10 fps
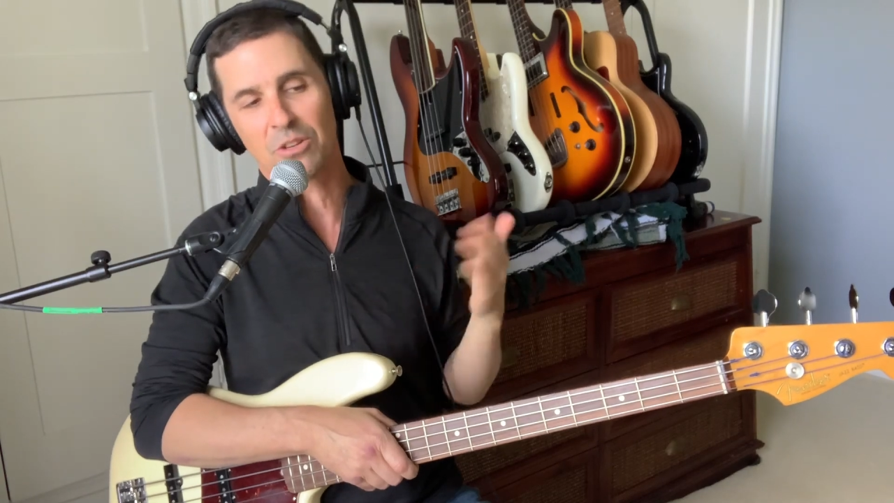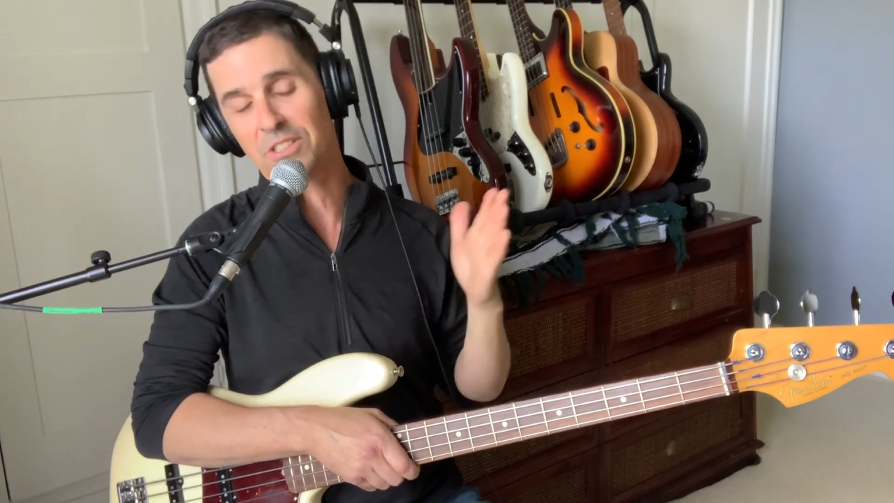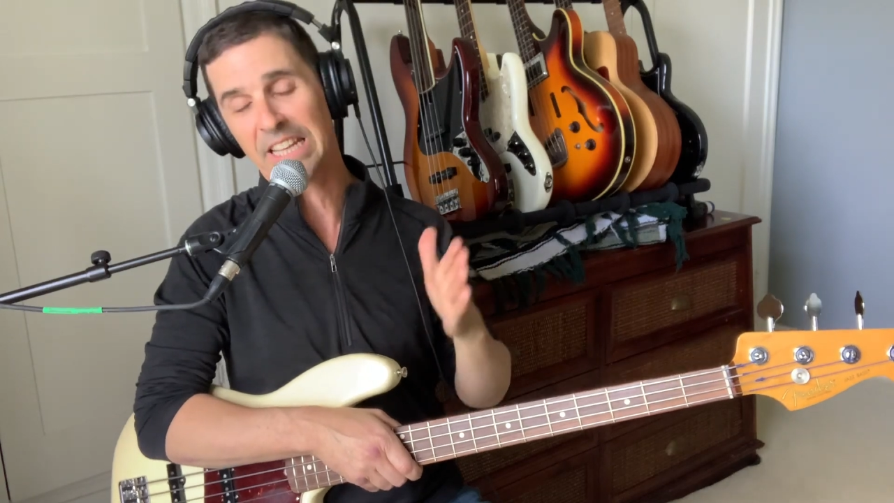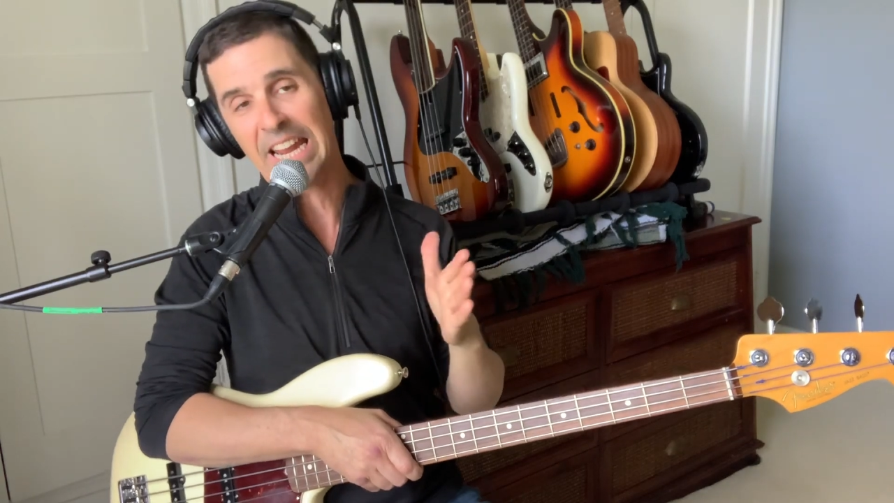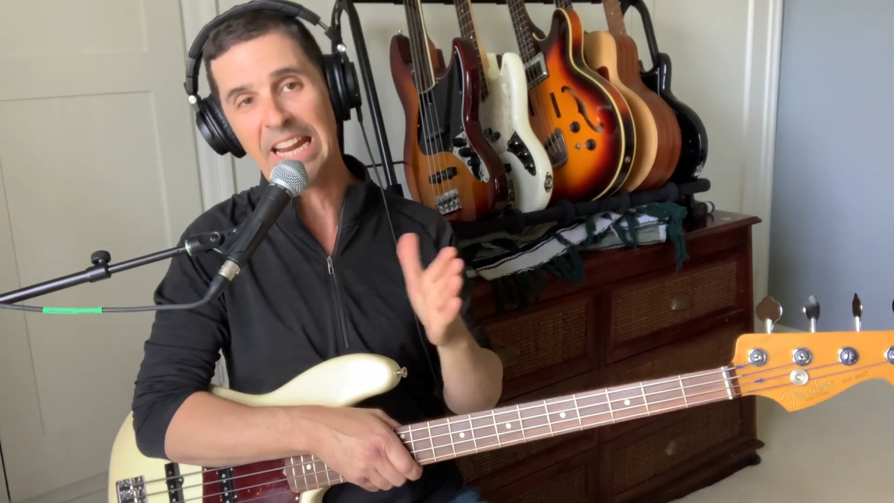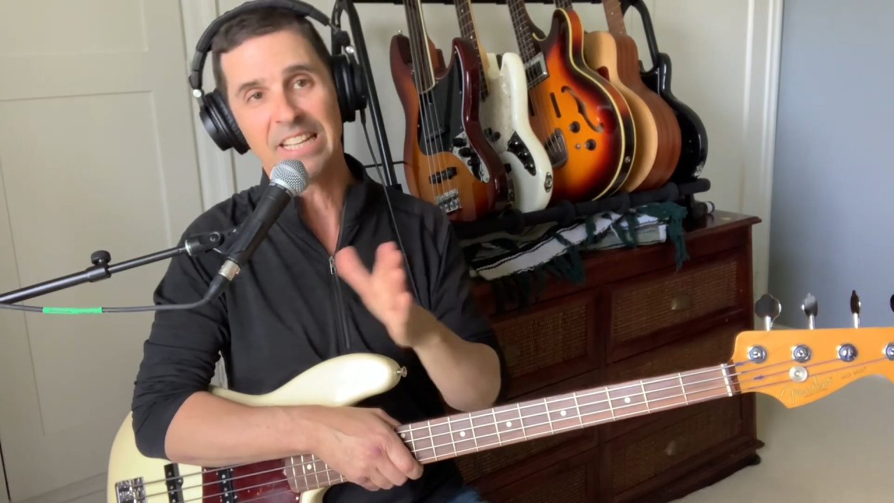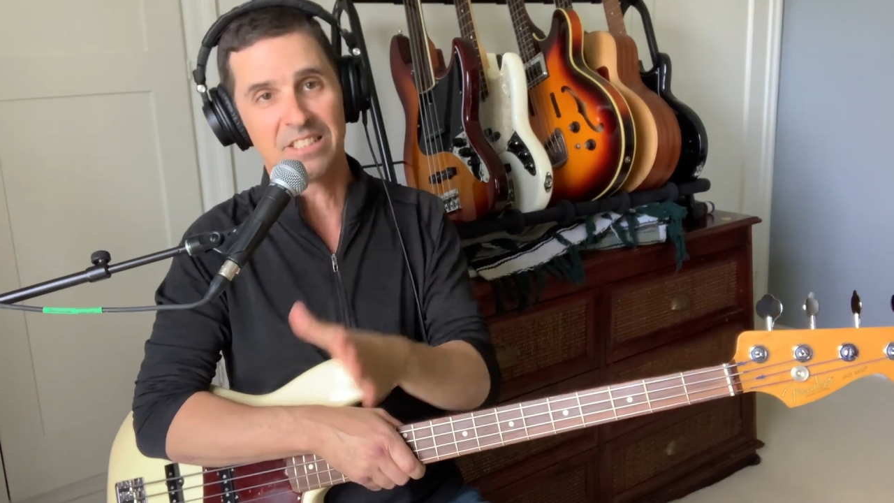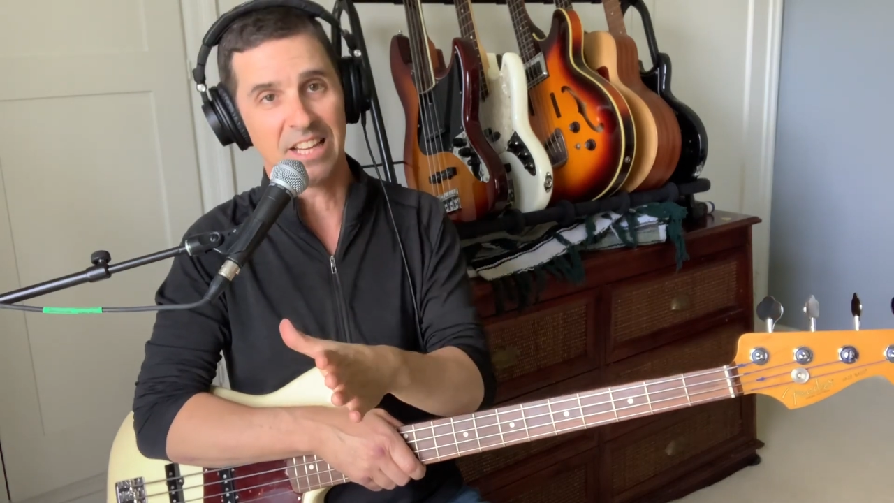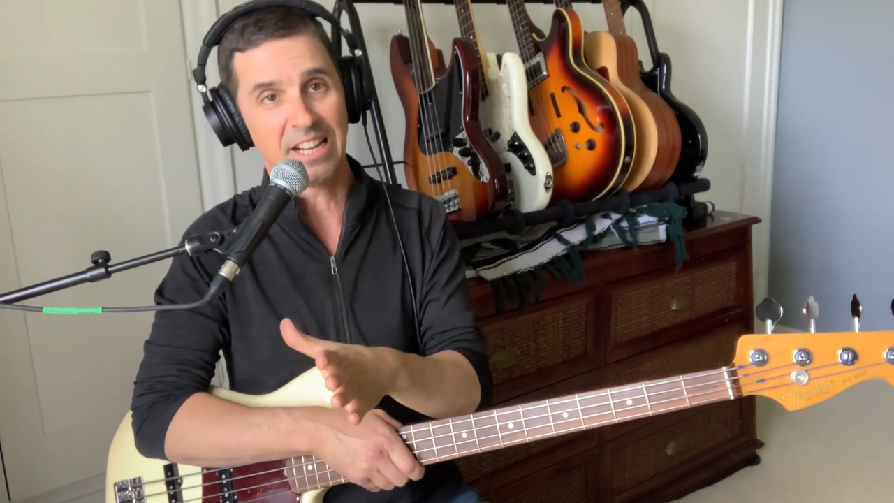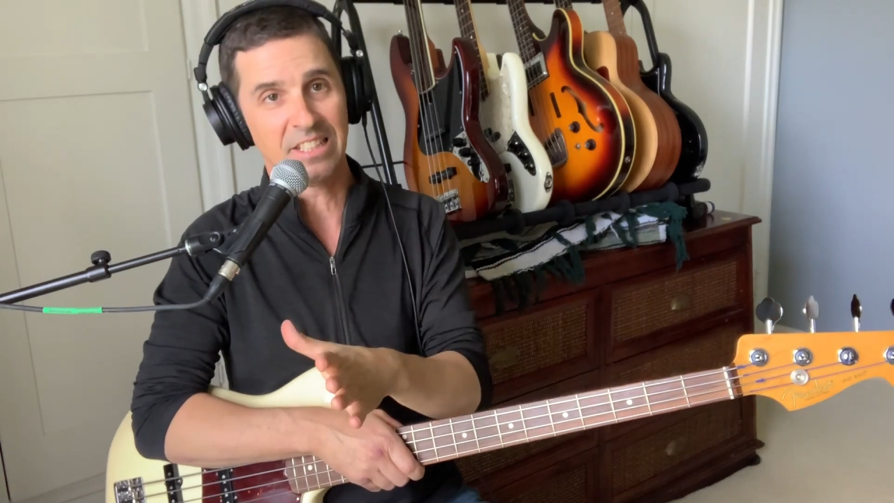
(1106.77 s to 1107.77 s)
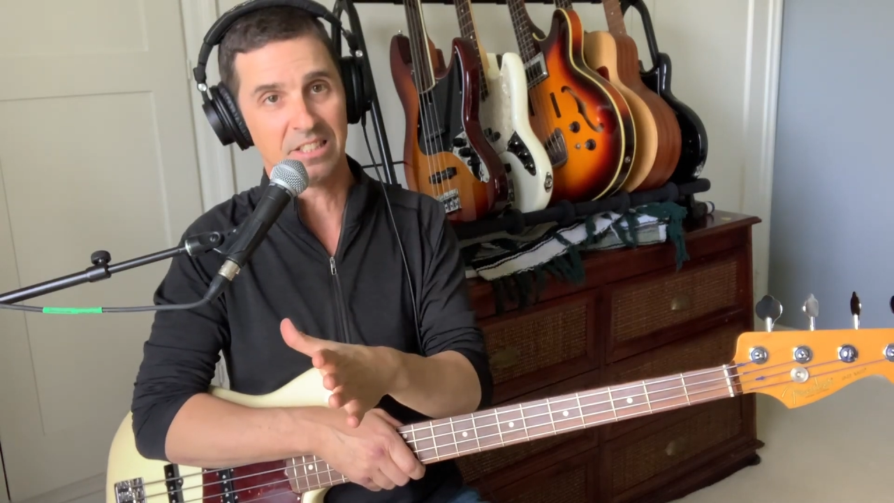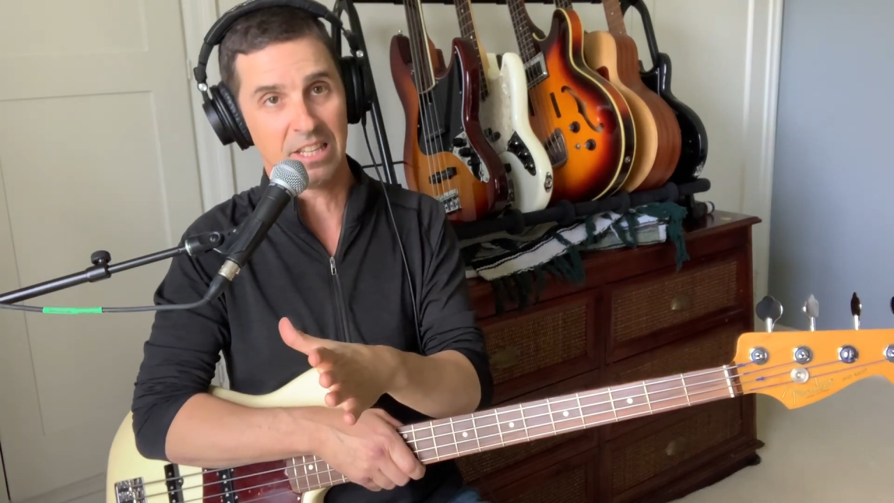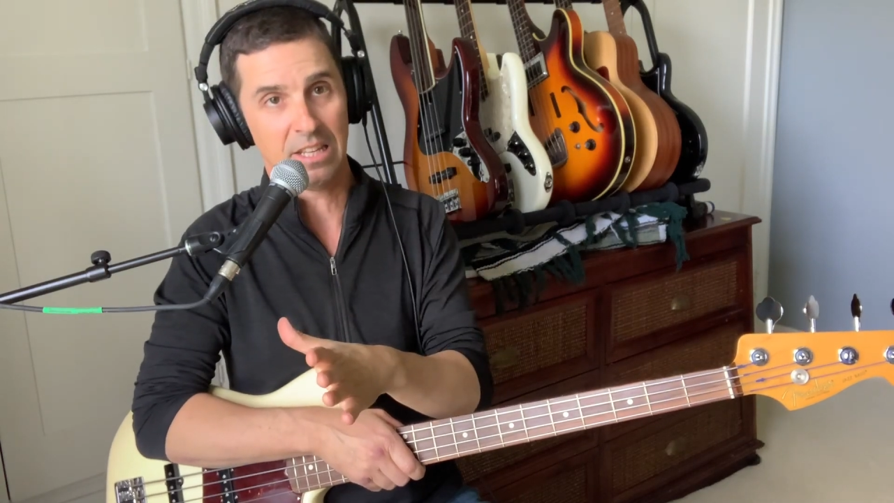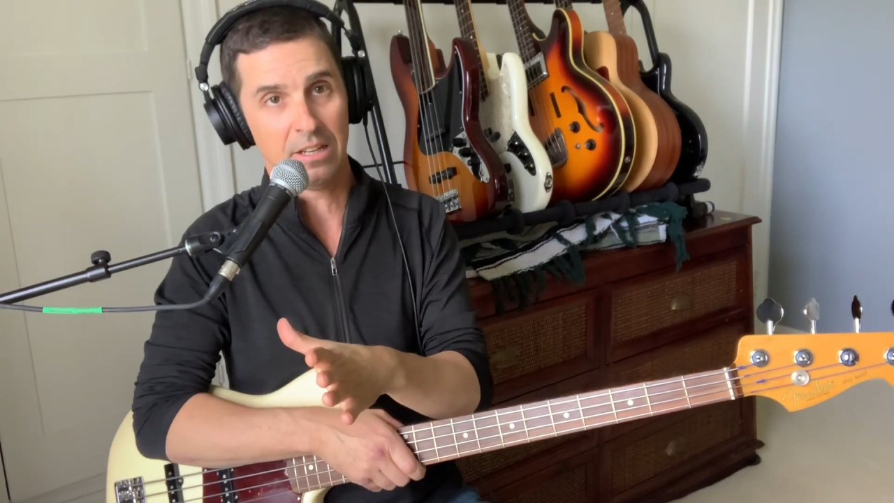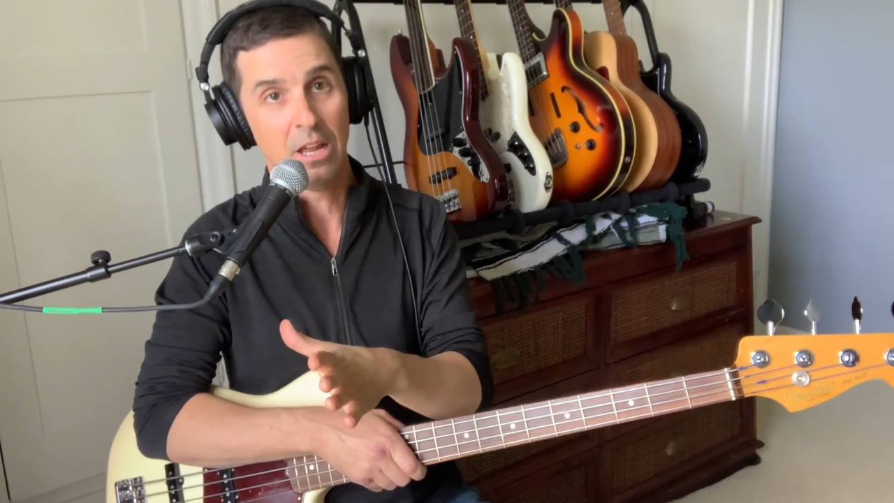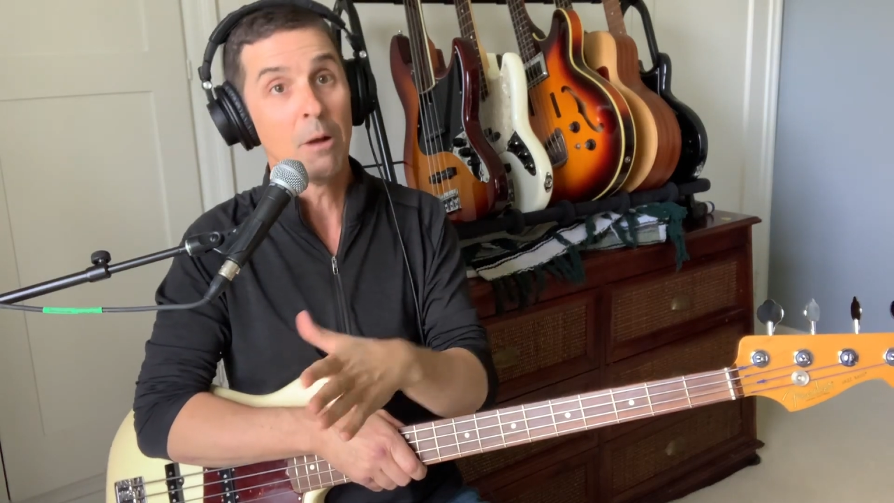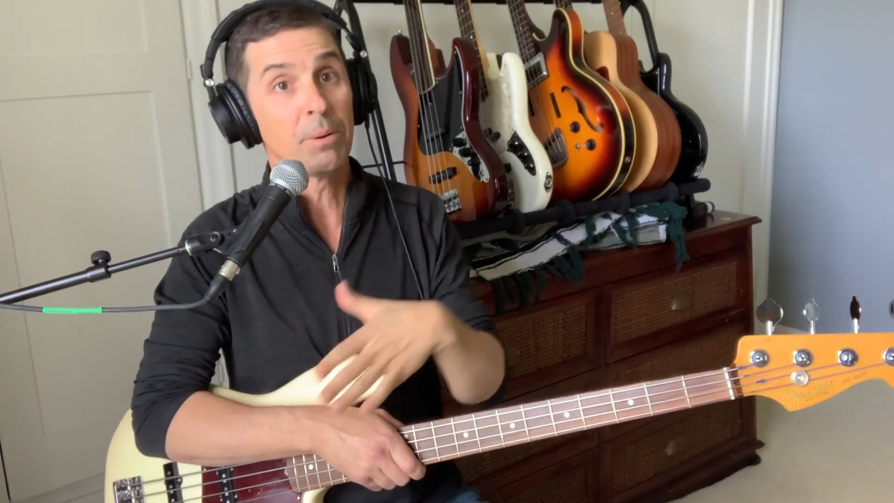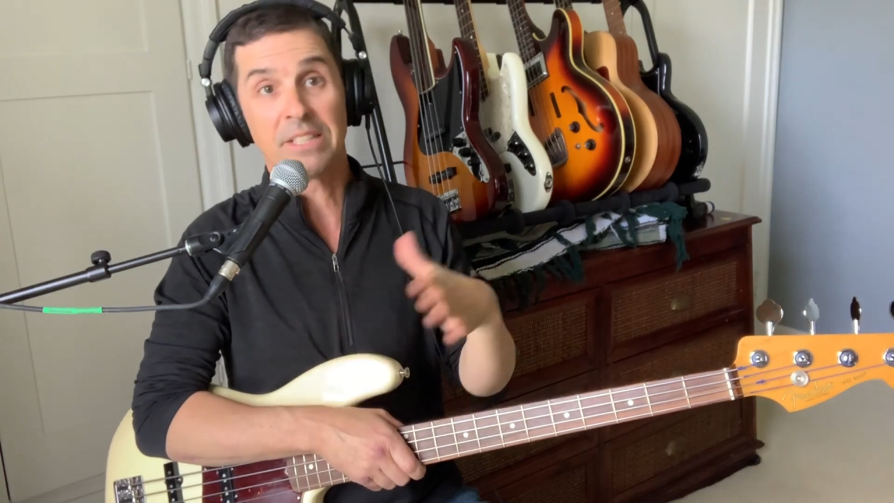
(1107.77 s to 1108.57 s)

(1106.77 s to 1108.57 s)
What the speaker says: so I was like an 80s, 90s kid.